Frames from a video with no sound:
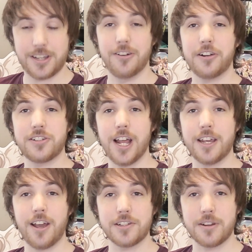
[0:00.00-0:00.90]
It looks
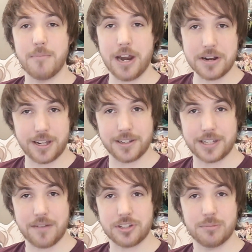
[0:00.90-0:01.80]
like us
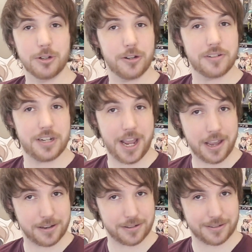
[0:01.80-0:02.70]
Americans have some good
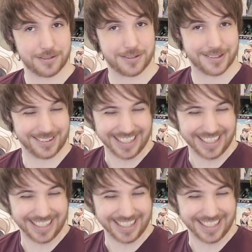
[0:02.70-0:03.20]
taste.